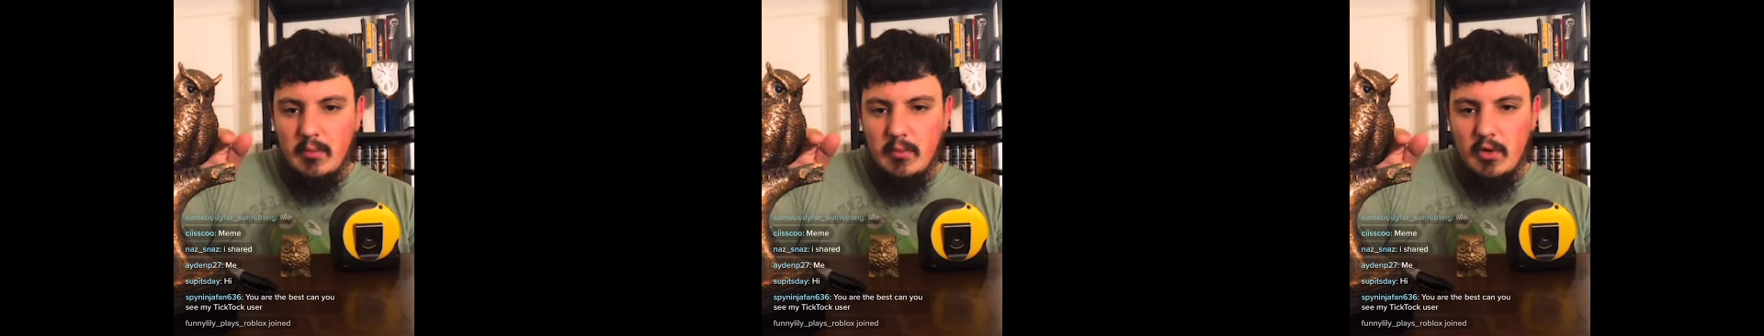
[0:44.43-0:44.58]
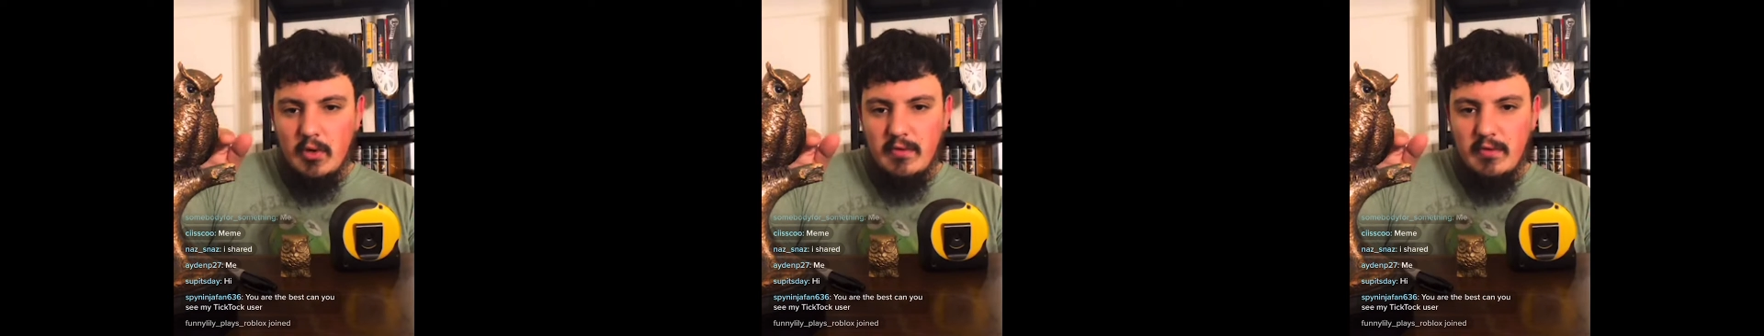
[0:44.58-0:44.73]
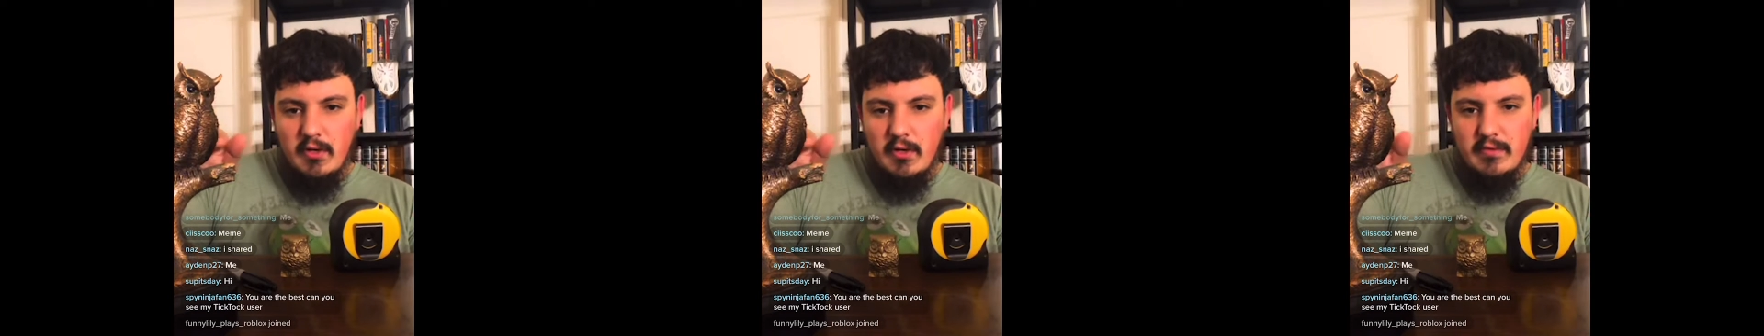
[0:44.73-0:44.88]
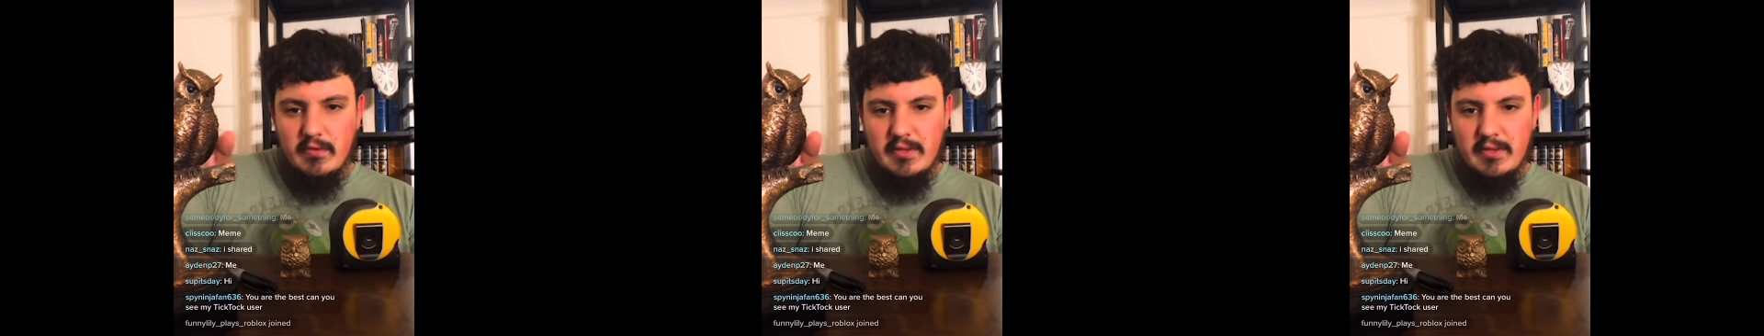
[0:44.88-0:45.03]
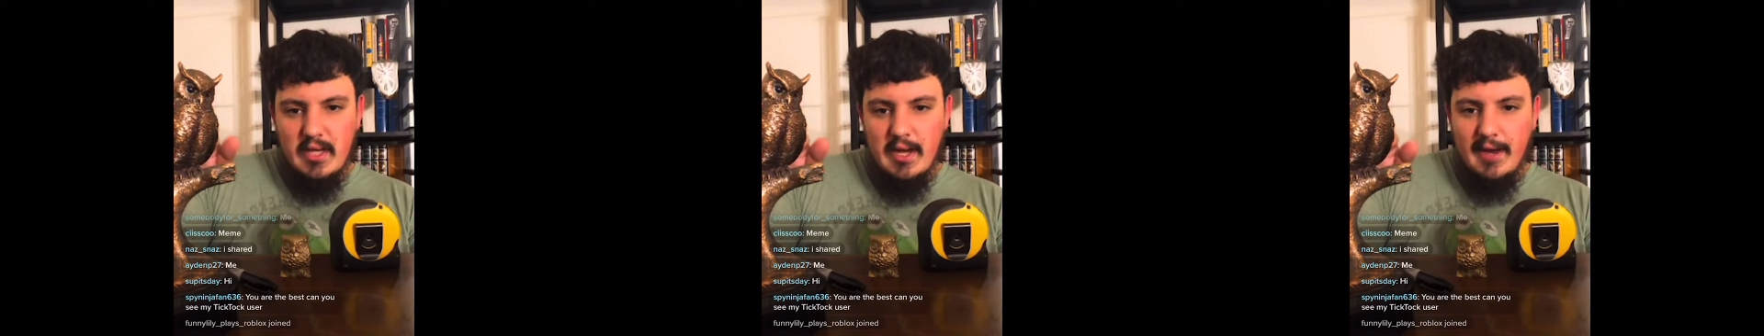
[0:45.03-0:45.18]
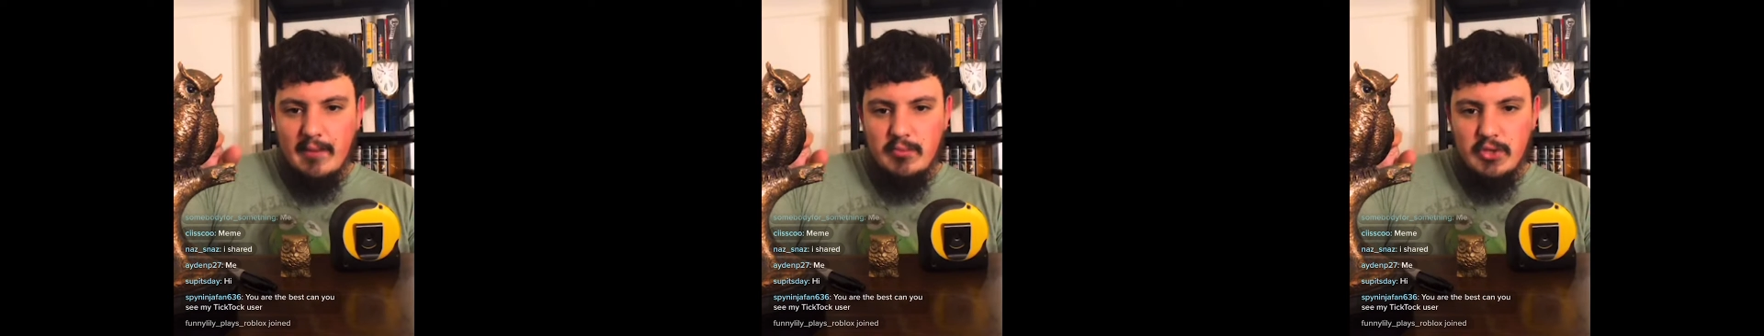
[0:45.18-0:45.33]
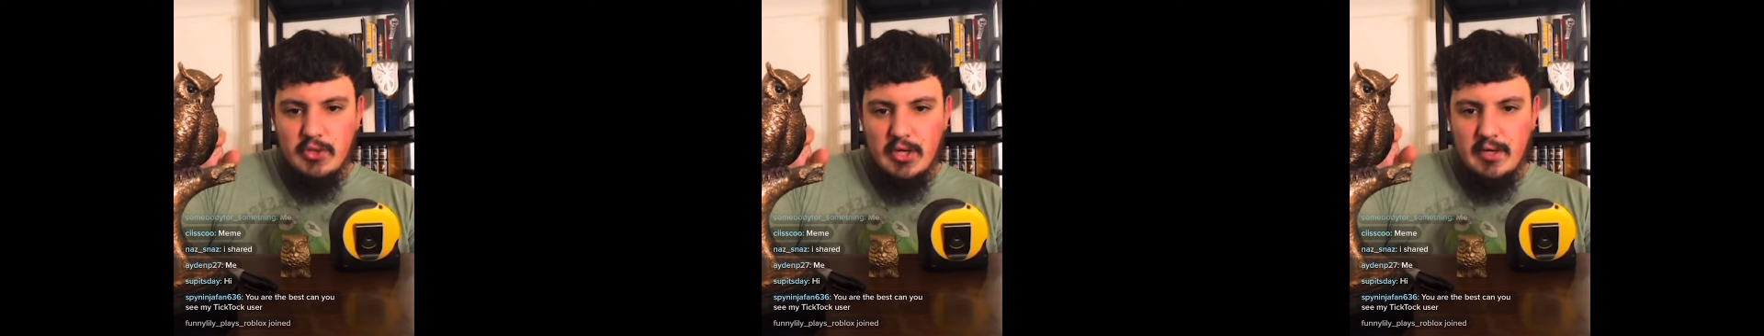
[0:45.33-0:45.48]
move it over the
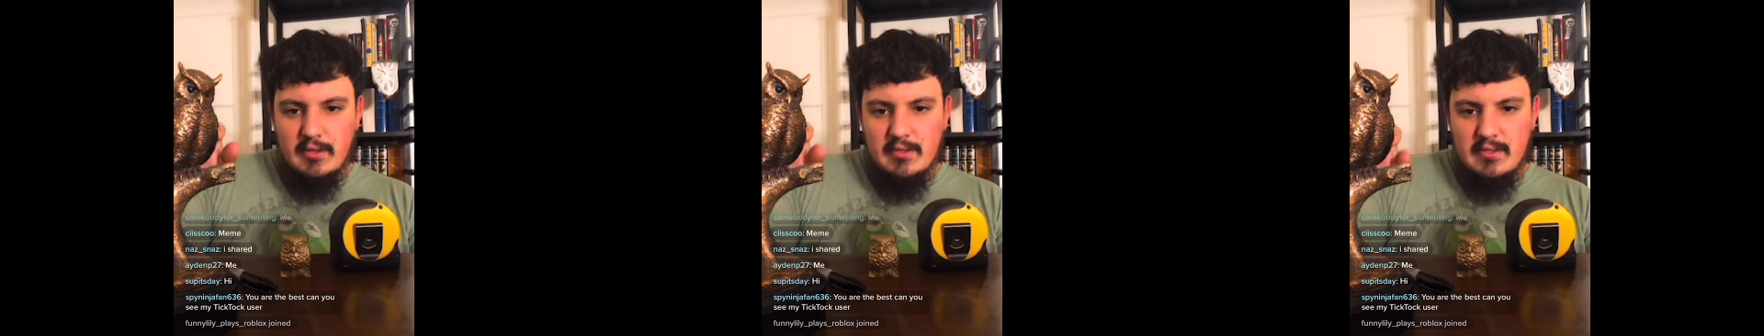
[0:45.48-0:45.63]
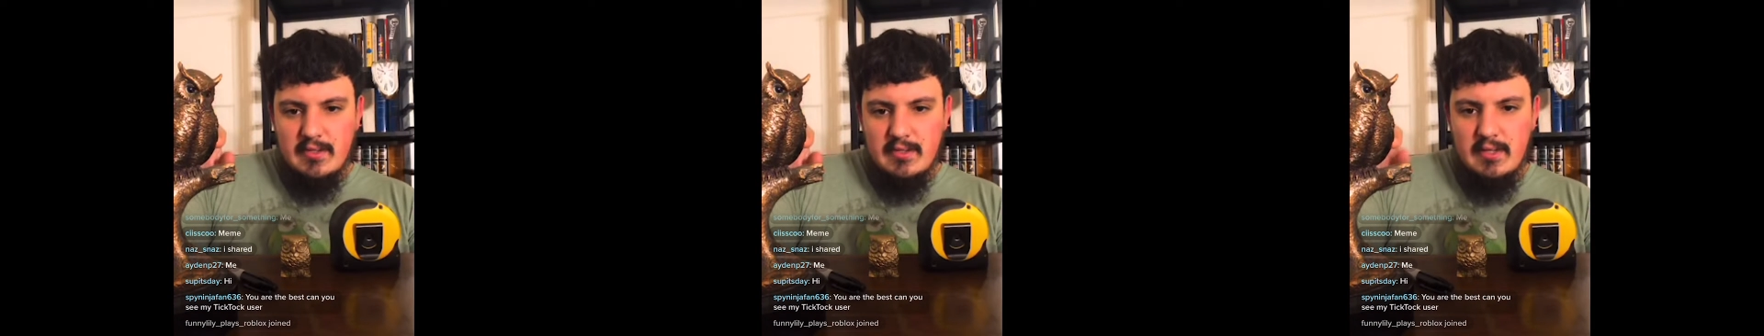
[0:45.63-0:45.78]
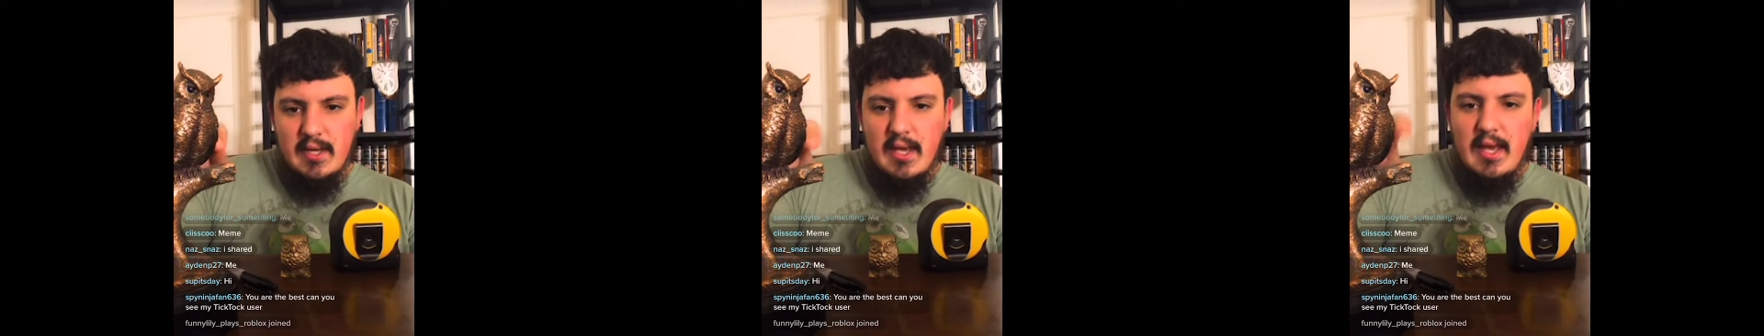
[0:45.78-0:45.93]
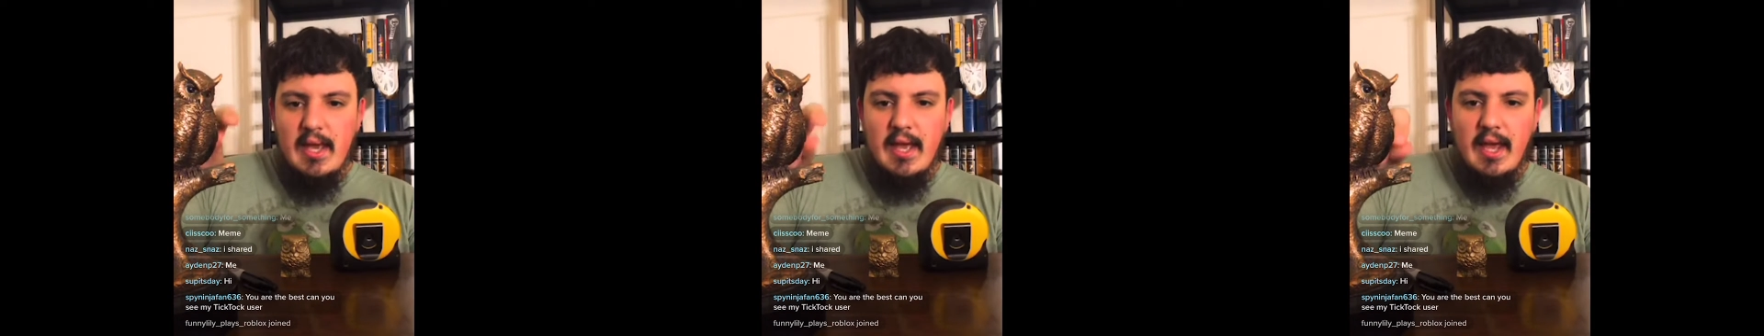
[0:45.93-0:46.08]
objects.